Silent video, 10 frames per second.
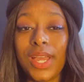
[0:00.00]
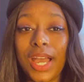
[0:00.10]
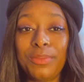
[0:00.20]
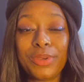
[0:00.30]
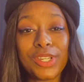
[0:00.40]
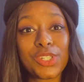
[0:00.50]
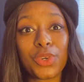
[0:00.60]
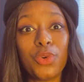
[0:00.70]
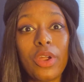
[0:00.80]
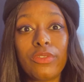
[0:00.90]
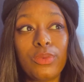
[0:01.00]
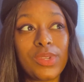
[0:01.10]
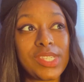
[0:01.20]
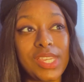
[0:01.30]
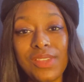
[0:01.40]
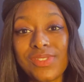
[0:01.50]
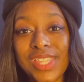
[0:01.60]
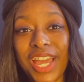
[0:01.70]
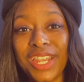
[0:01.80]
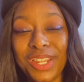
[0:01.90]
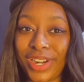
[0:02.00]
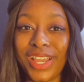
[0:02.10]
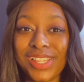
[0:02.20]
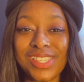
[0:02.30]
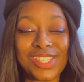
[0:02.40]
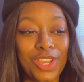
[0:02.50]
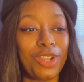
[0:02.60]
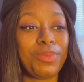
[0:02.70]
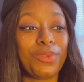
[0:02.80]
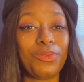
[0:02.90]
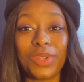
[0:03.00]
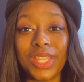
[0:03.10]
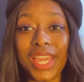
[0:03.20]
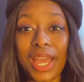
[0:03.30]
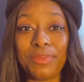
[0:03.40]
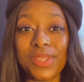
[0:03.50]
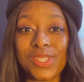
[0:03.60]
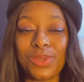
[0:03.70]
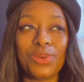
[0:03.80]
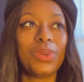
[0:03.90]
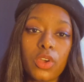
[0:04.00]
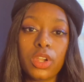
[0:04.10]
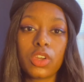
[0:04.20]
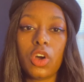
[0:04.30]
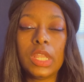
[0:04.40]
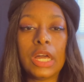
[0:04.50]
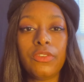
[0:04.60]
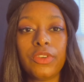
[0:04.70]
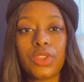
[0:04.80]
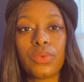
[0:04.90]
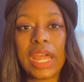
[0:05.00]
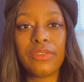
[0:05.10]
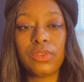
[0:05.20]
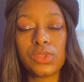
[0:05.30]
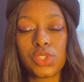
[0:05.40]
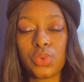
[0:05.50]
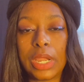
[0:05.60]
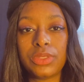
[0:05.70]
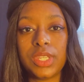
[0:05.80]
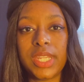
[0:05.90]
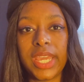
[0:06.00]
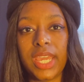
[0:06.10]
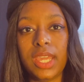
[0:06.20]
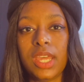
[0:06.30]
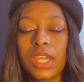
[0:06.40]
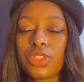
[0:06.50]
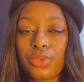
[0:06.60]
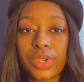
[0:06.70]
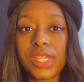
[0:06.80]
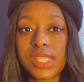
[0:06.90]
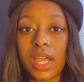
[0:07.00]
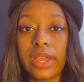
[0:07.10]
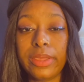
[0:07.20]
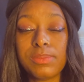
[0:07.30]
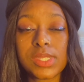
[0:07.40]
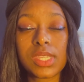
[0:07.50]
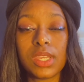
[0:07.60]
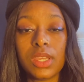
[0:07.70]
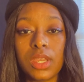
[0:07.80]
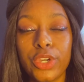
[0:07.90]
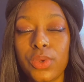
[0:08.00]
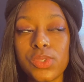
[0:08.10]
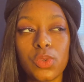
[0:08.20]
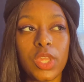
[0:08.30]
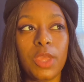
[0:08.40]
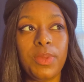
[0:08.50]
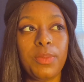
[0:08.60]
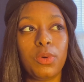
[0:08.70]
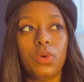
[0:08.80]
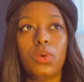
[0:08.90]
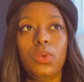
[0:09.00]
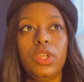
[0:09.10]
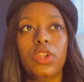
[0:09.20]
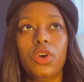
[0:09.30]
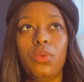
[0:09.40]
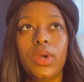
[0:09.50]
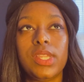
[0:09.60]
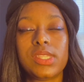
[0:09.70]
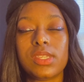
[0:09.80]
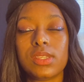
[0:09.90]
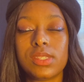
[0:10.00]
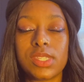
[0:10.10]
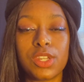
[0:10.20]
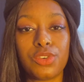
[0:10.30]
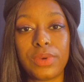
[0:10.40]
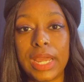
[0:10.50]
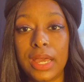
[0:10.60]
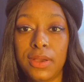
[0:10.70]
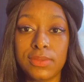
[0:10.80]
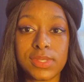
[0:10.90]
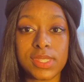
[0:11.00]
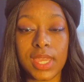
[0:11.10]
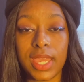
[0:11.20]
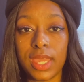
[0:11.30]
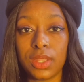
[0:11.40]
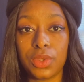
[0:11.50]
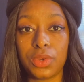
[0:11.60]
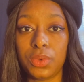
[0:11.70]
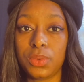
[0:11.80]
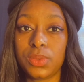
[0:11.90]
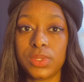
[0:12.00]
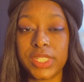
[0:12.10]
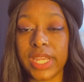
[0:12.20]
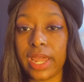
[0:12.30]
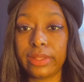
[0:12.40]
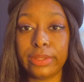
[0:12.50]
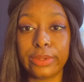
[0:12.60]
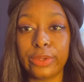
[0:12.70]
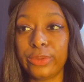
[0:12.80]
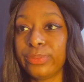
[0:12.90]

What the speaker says: I'm pretty sure whoever receives that prize is going to be really happy too. We're going to call out for the raffles throughout the day 3 times. Toads will keep people, you know, wanting to sit around, stay a little, chat a little.